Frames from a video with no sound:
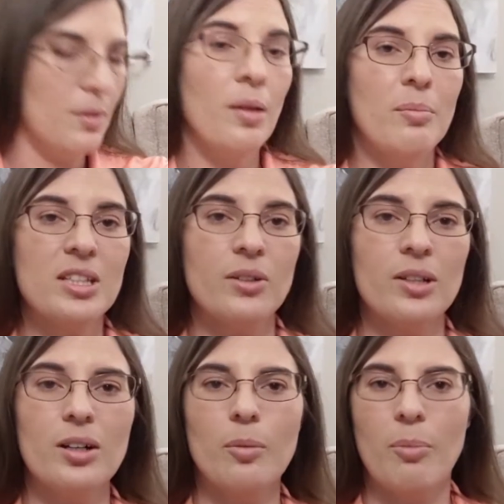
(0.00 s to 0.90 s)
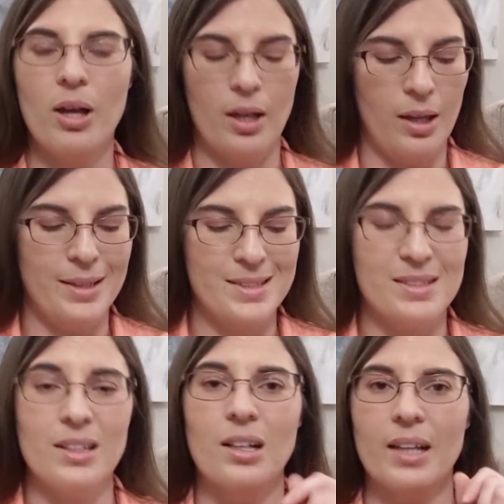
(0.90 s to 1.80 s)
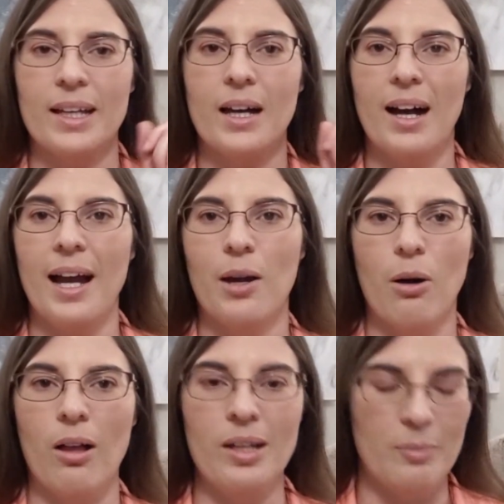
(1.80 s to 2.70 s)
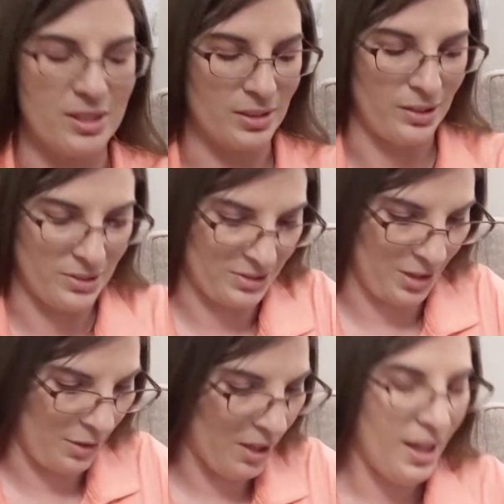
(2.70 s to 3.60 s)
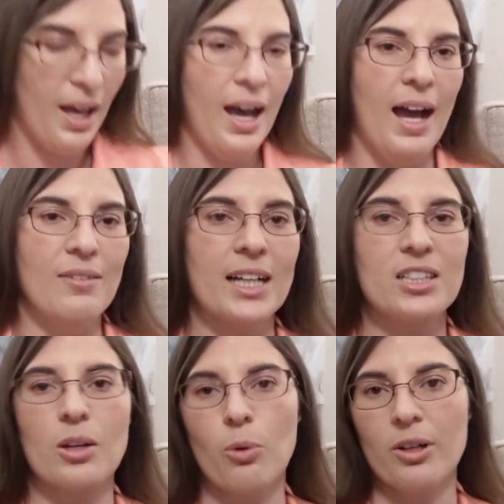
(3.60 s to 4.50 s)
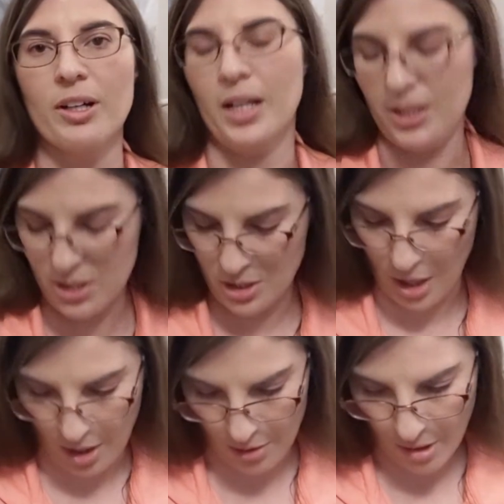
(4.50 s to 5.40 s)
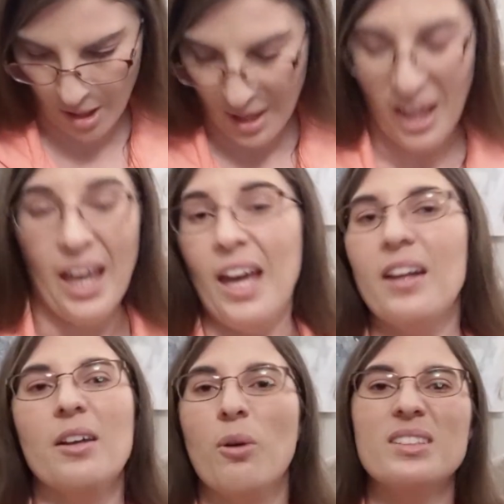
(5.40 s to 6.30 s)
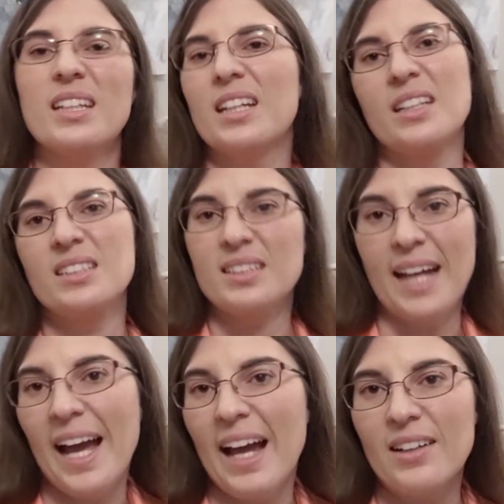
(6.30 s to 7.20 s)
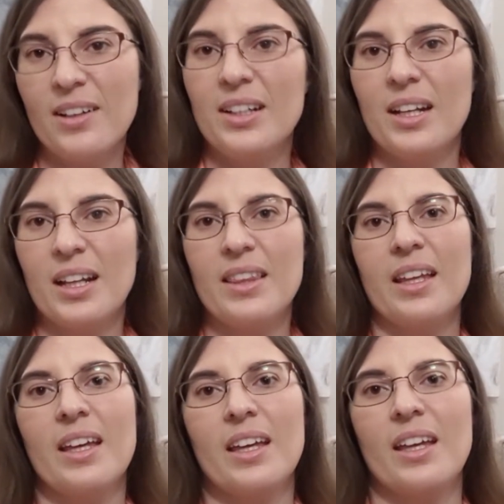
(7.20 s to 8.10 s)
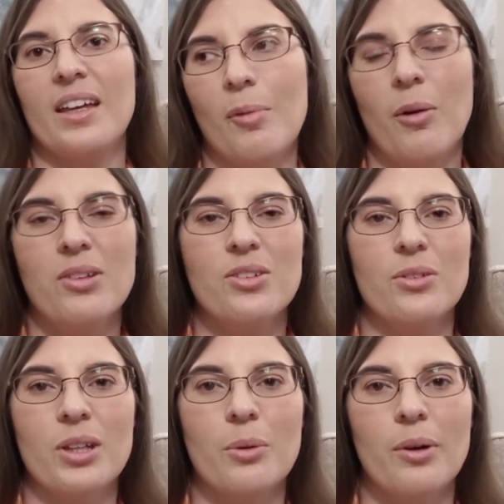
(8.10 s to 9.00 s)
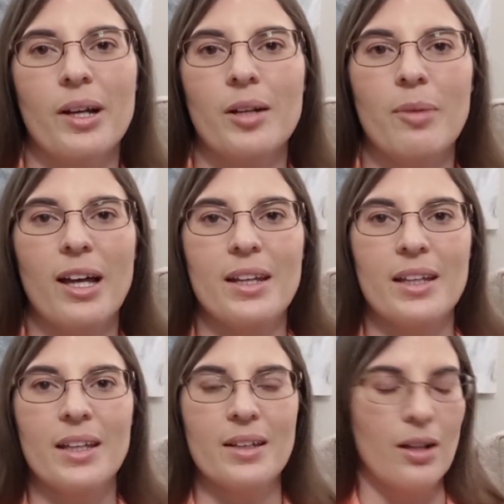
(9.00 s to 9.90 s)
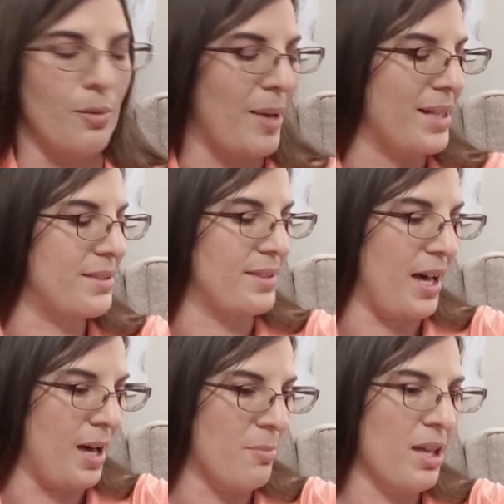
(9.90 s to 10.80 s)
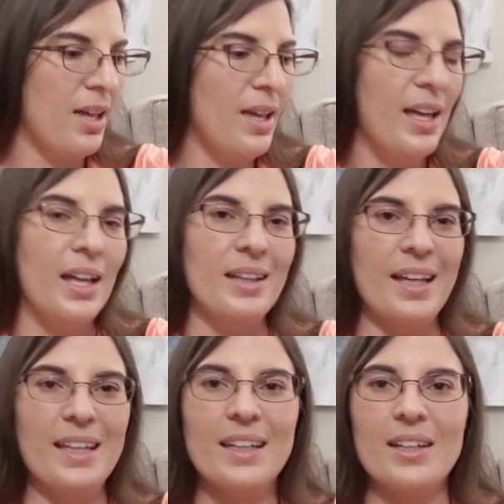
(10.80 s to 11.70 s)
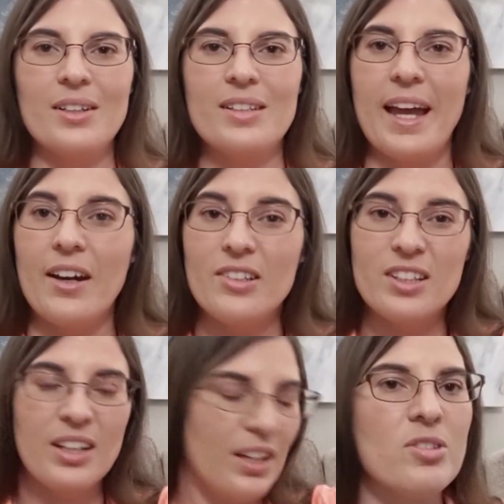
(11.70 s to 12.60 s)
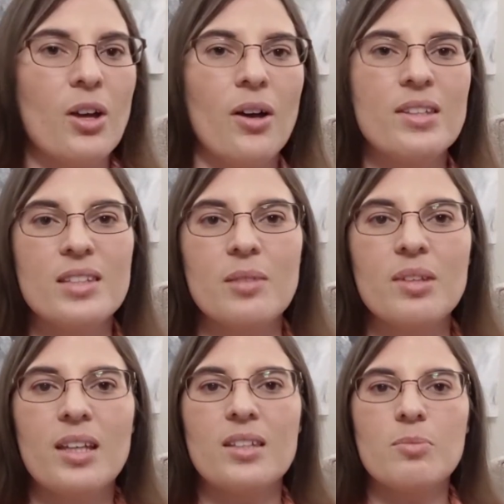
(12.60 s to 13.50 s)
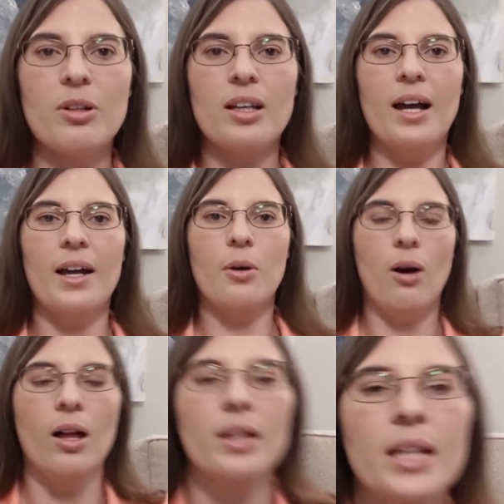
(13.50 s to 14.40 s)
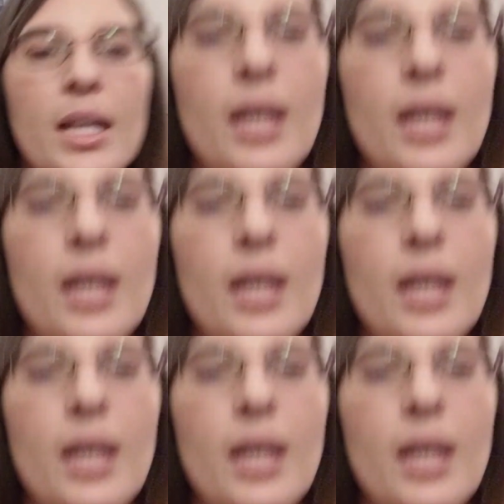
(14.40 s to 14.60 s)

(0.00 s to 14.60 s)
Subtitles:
material, but it's still like a high quality material. So I've actually worn it at a show and it wasn't getting snagged on anything. I wasn't really worried about it getting all messed up and like getting tears in it. So it seems like it's pretty high quality,